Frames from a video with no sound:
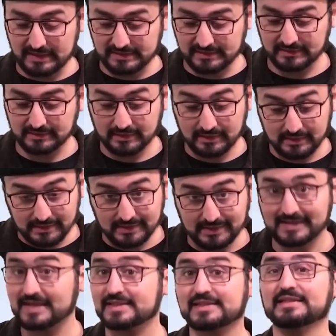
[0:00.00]
Are they able
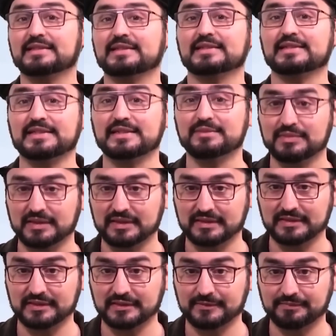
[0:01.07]
to resolve the
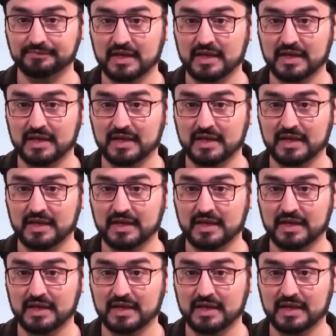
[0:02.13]
complications